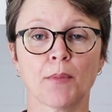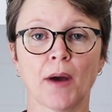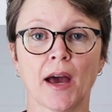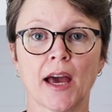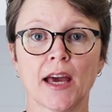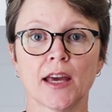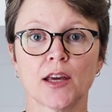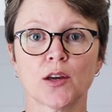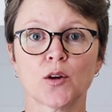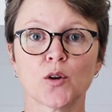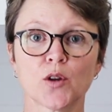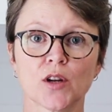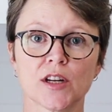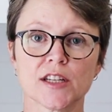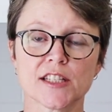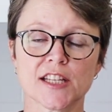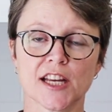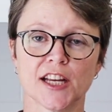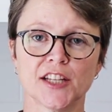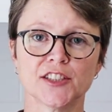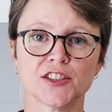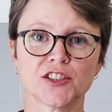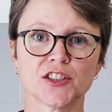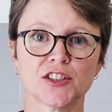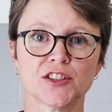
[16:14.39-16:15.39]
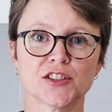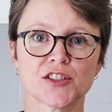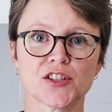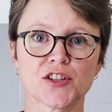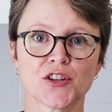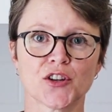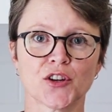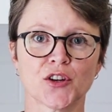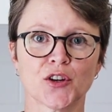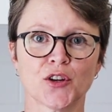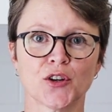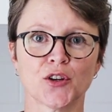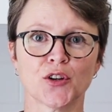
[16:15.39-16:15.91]
pay good attention
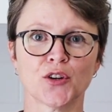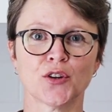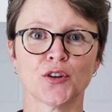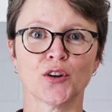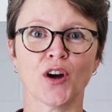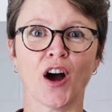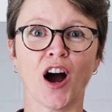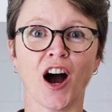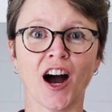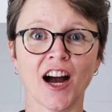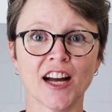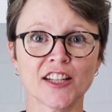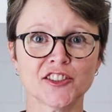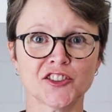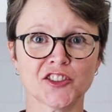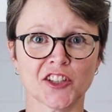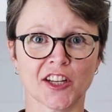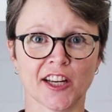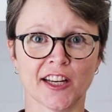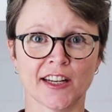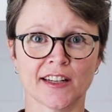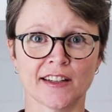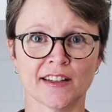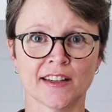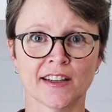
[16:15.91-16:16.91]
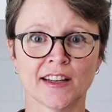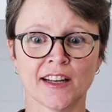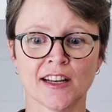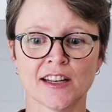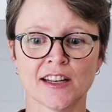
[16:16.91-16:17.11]
to hygiene.